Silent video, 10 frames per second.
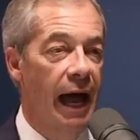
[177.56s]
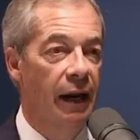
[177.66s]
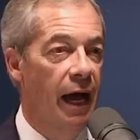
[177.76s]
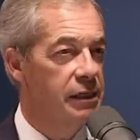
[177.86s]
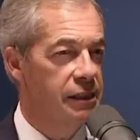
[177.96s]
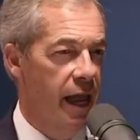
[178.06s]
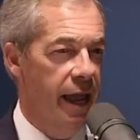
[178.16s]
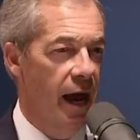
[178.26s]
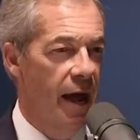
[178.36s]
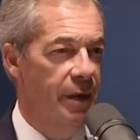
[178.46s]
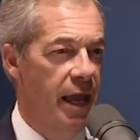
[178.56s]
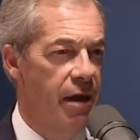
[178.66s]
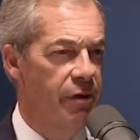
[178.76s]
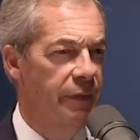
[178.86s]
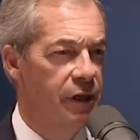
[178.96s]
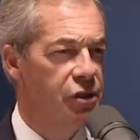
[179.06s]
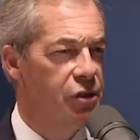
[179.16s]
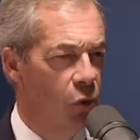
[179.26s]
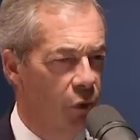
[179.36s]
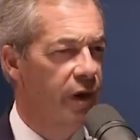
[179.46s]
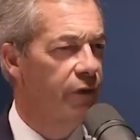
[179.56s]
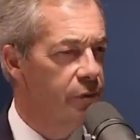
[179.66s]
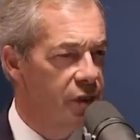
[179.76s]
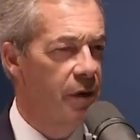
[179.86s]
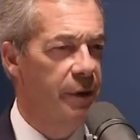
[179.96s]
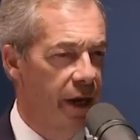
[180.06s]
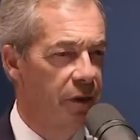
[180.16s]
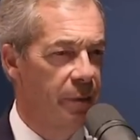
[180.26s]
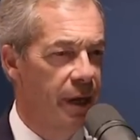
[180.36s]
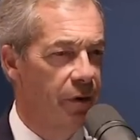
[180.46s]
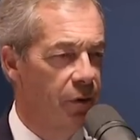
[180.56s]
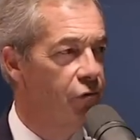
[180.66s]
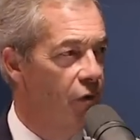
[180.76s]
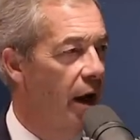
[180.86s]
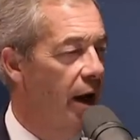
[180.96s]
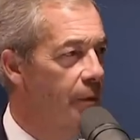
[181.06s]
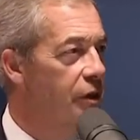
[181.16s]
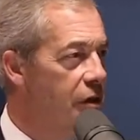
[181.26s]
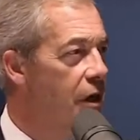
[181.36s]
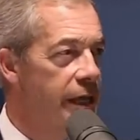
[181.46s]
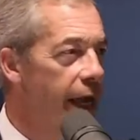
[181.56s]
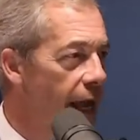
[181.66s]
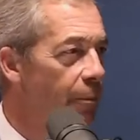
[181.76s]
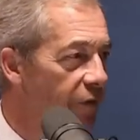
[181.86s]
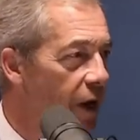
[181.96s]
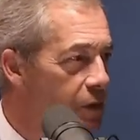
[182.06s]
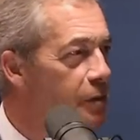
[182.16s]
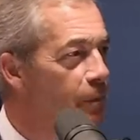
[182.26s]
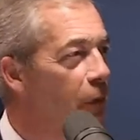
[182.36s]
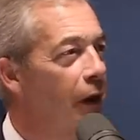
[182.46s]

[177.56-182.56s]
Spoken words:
And as I say, I've been hearing this story from so many other people. I thought, right, I'm going to start kicking up a fuss.